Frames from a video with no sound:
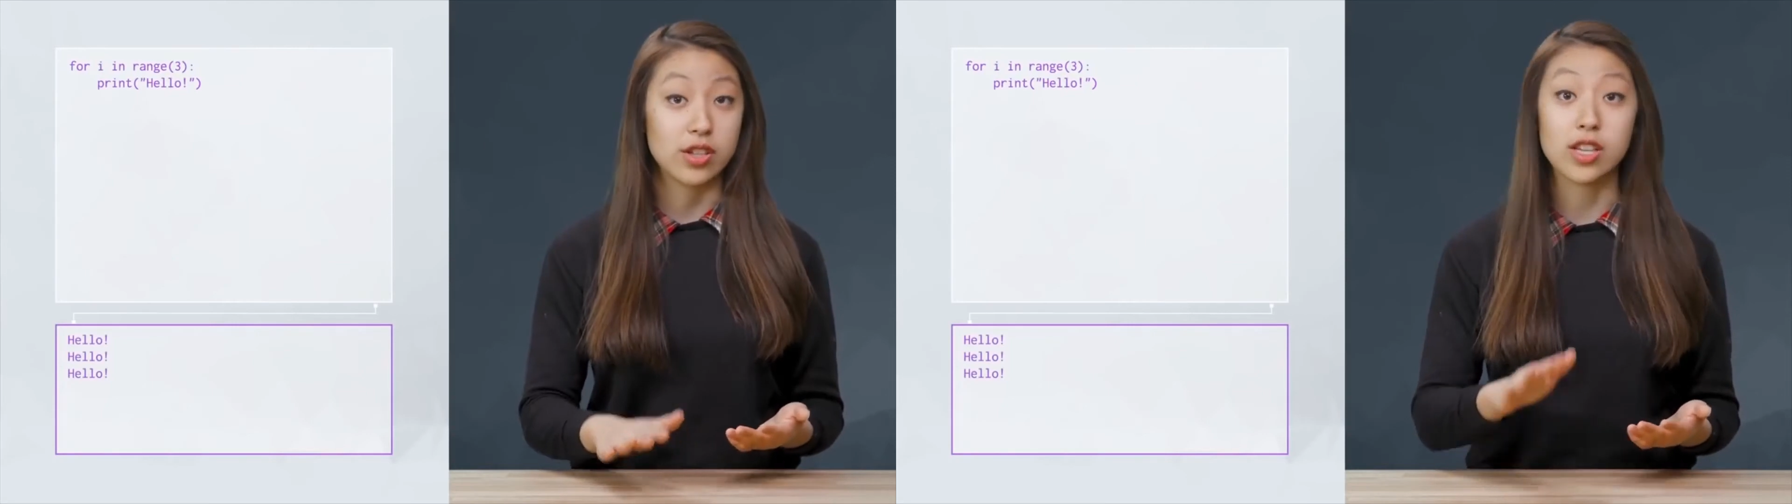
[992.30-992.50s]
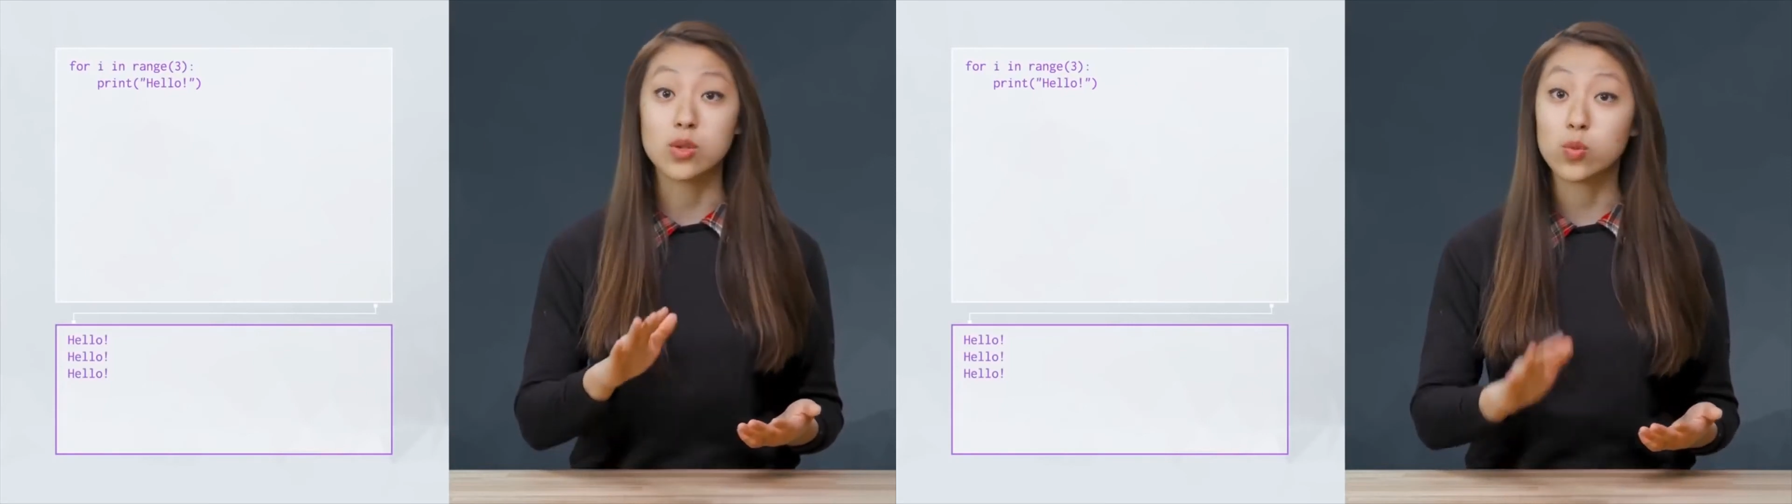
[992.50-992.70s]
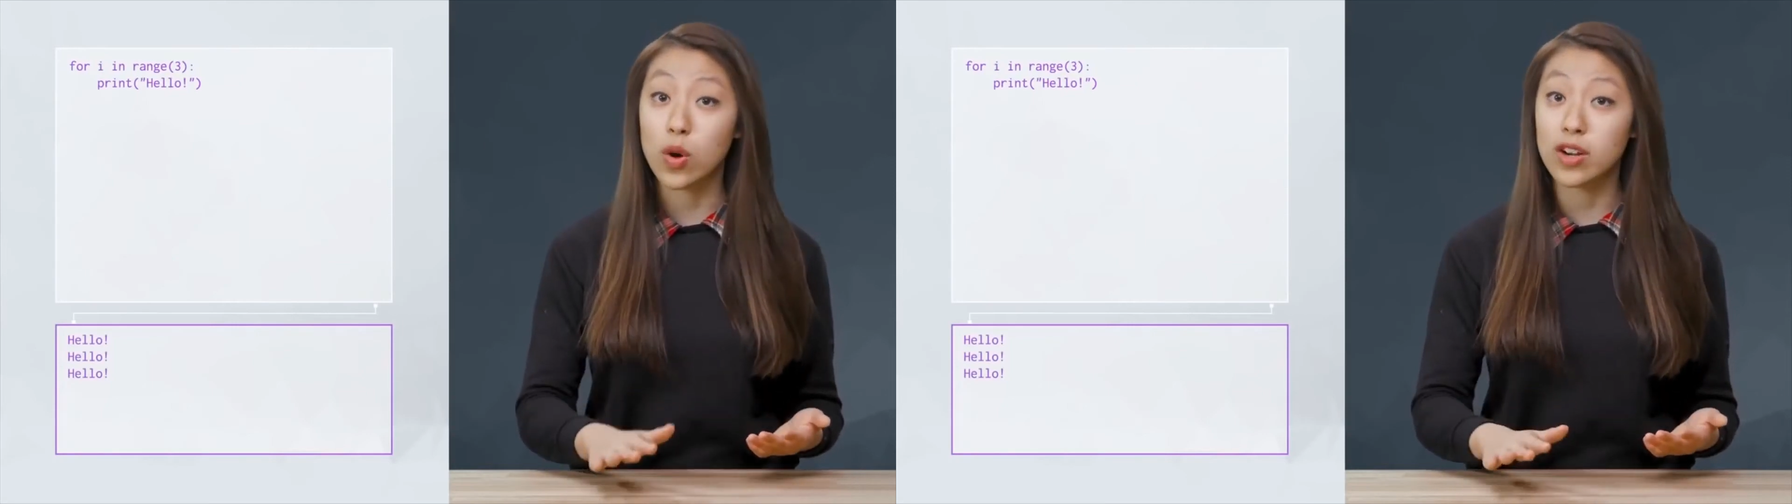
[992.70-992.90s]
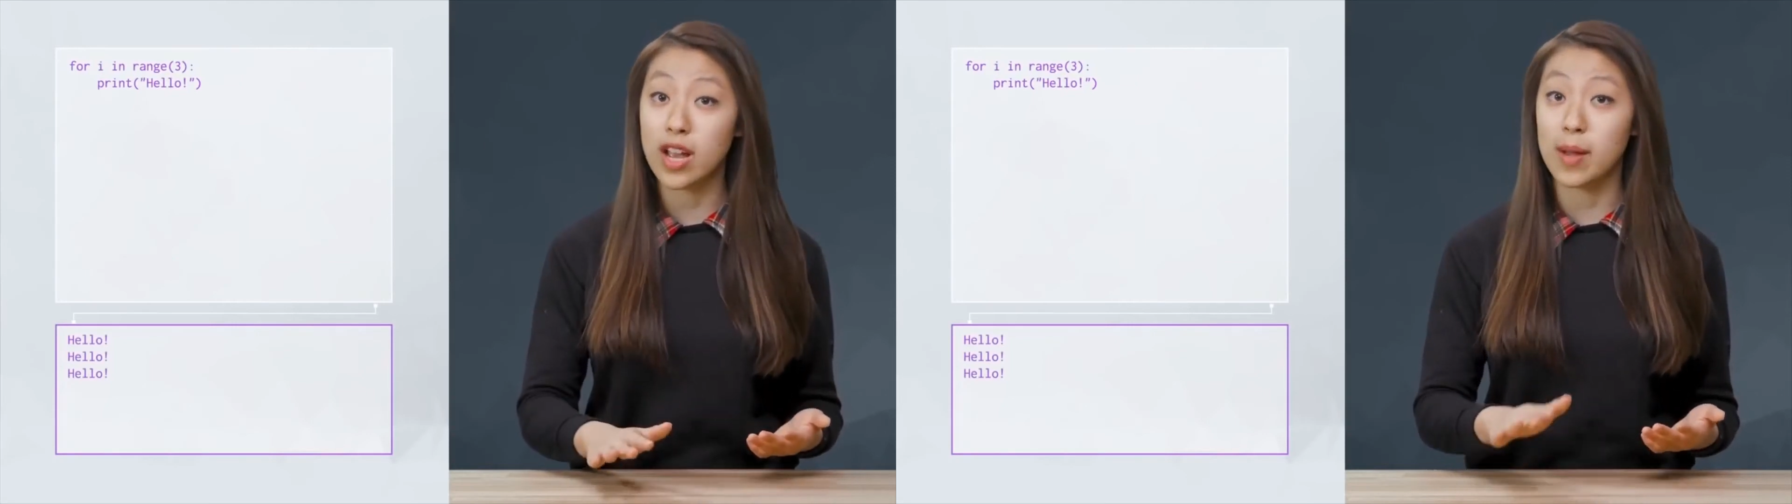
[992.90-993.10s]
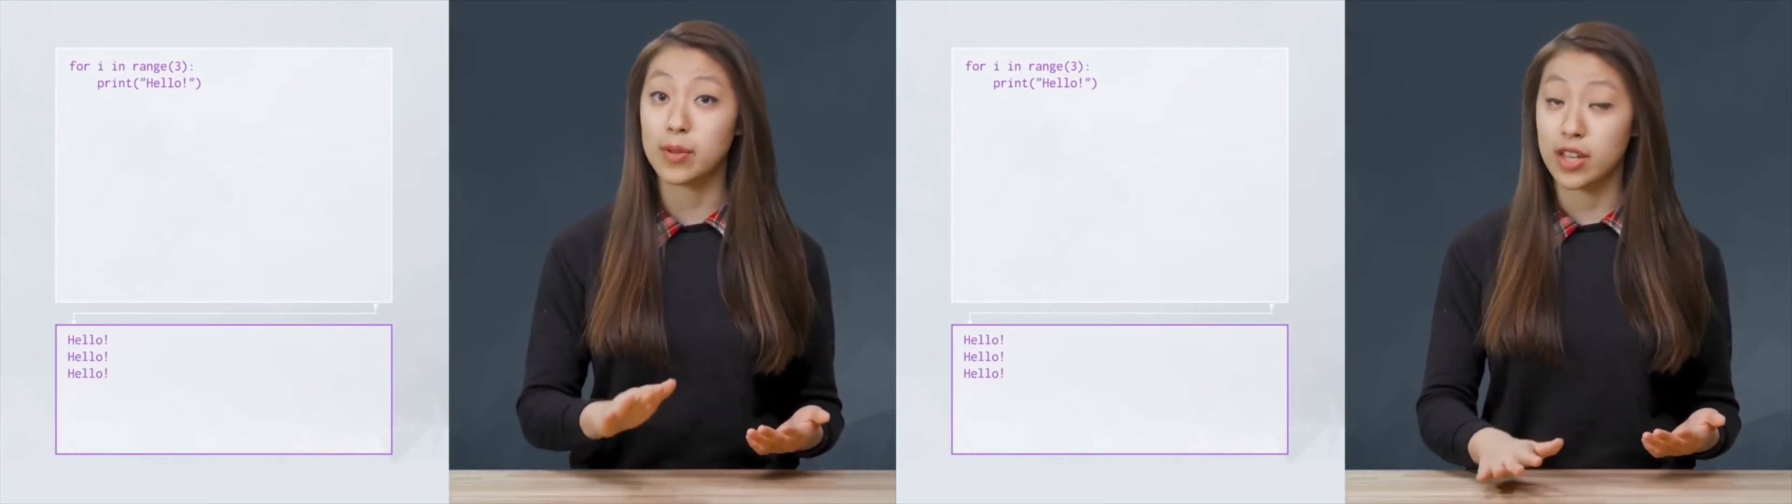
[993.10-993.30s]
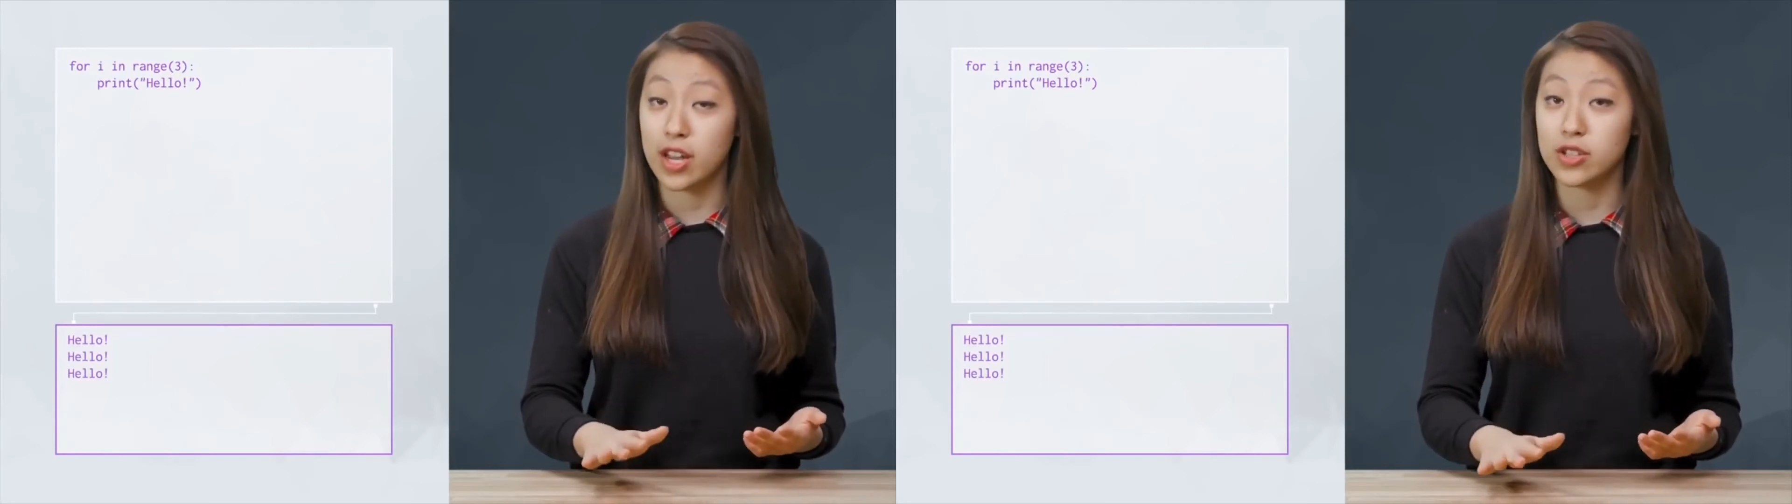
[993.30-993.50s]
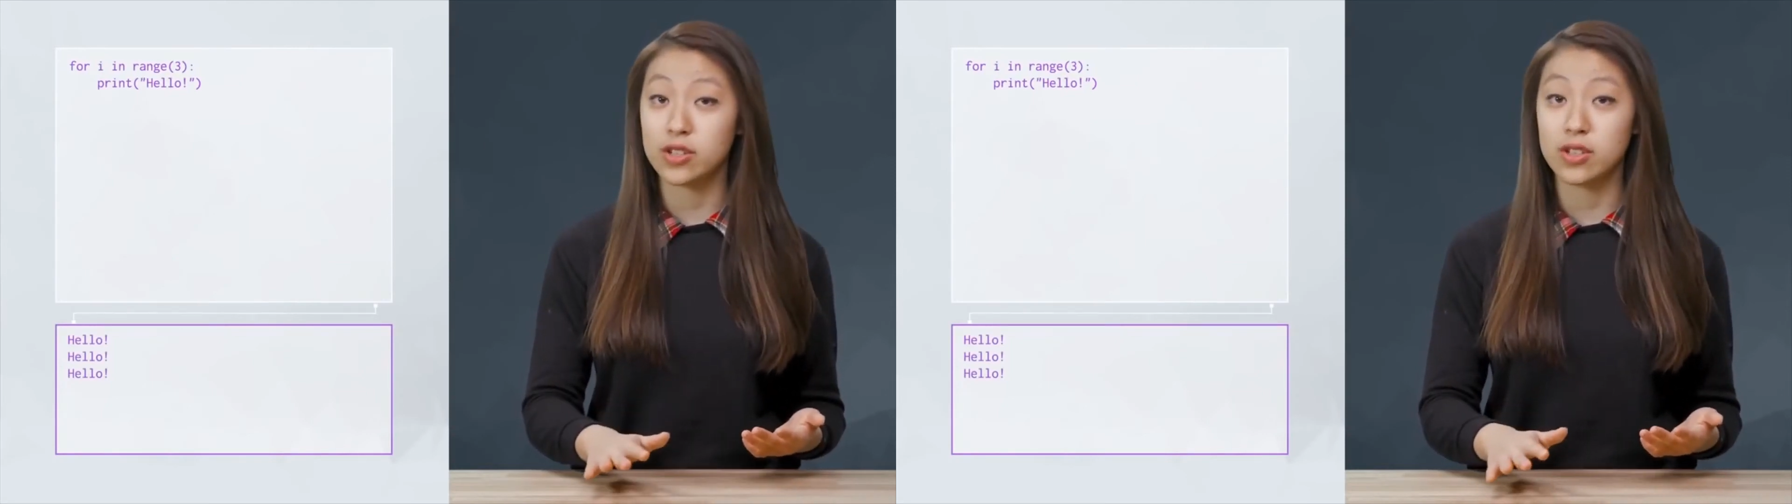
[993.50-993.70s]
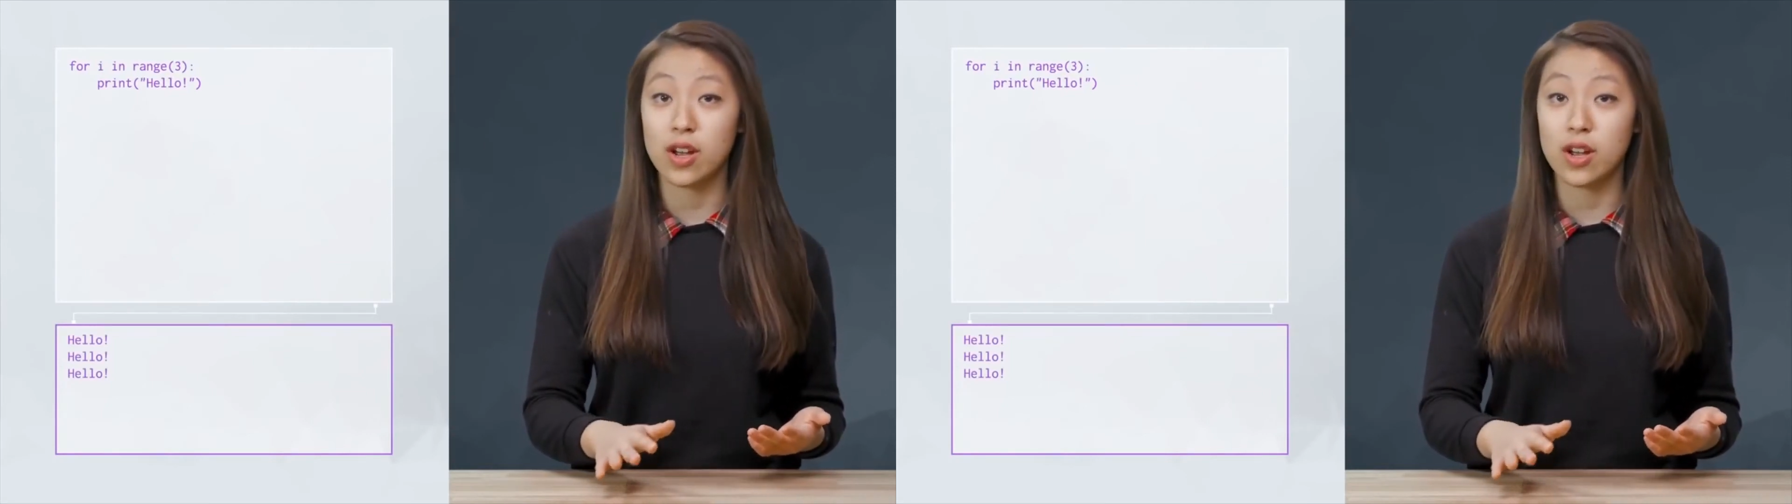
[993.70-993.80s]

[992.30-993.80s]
is one application